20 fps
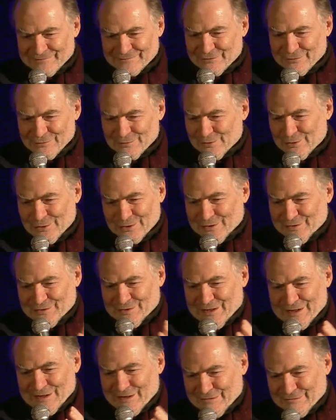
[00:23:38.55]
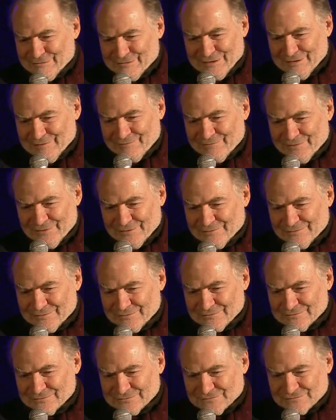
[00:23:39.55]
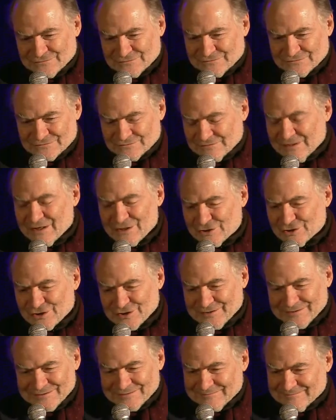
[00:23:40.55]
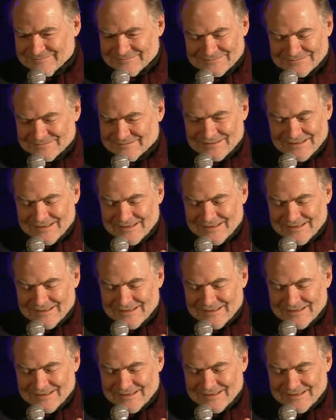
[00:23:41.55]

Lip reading: if you look at the history of the region,